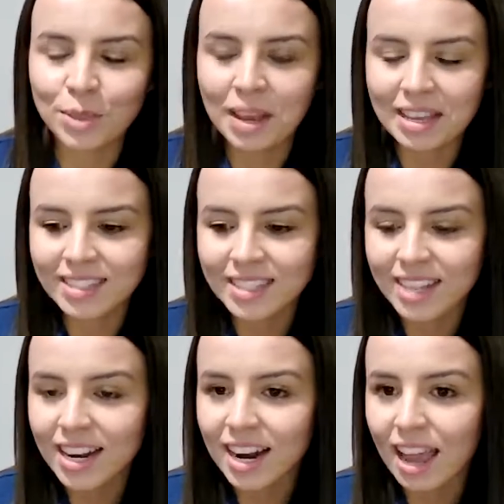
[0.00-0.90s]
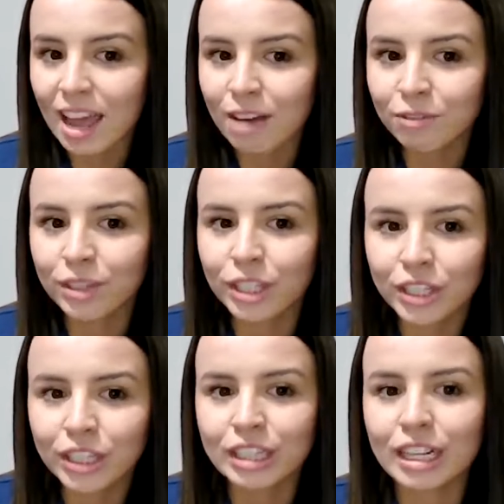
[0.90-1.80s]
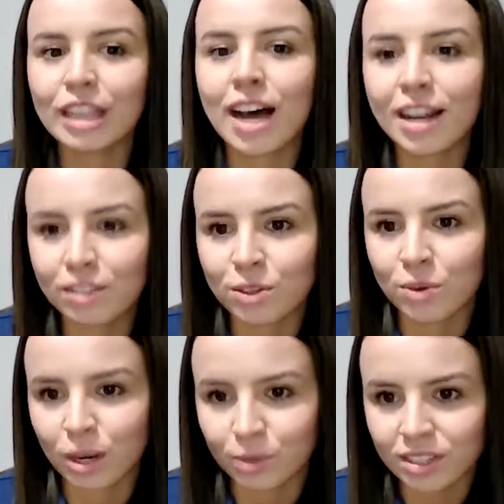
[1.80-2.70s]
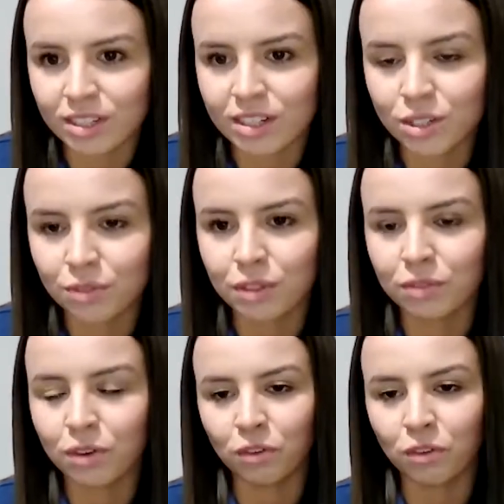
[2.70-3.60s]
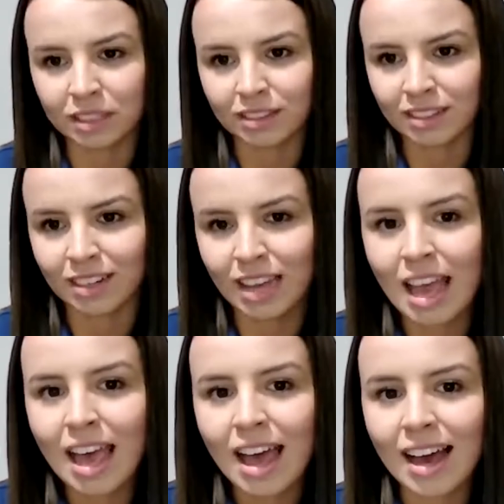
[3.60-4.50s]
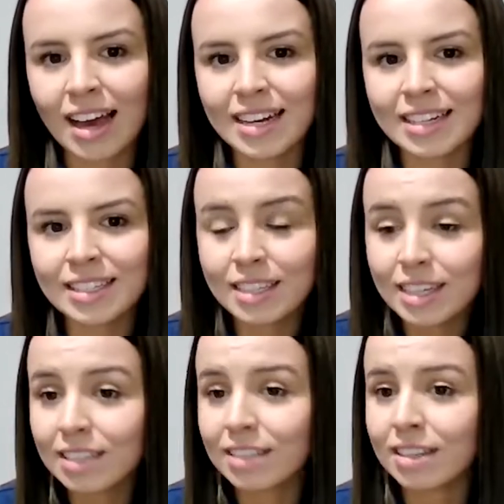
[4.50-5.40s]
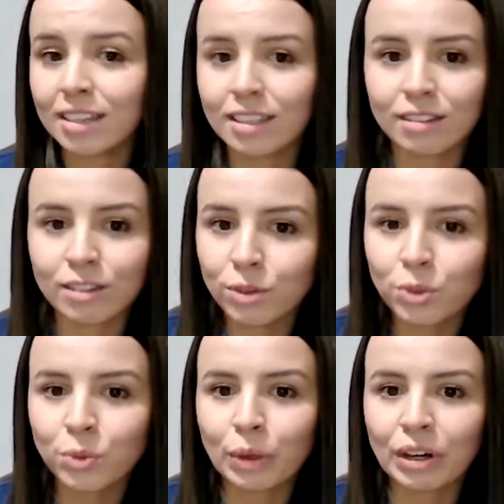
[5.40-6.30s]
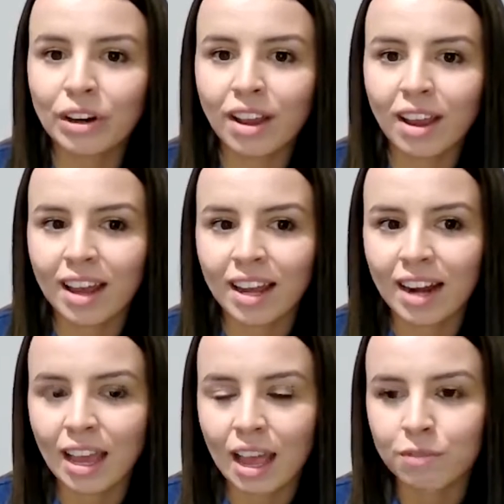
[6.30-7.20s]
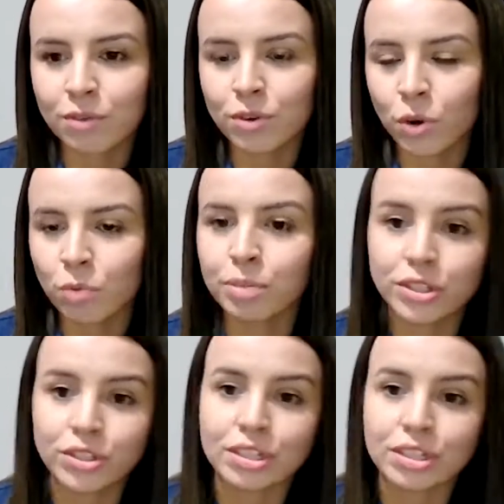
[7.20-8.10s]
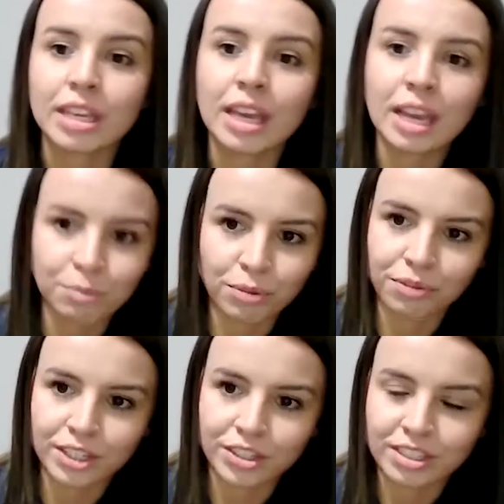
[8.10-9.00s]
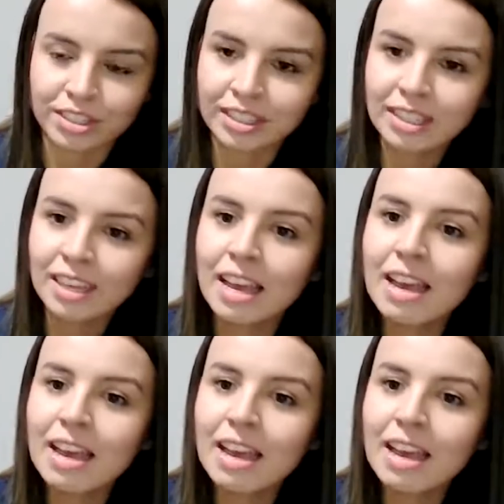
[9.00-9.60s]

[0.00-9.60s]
So I can say that I have learned a lot throughout the years of involvement in CID, in the youth work, and I have grown personally and professionally.